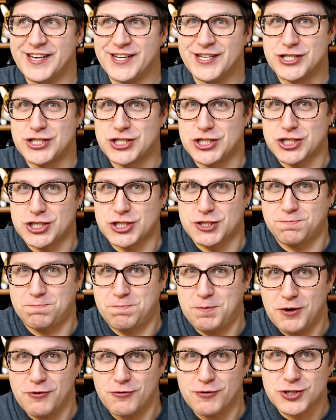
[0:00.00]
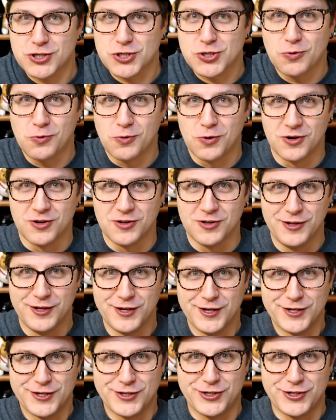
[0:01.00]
spiritual,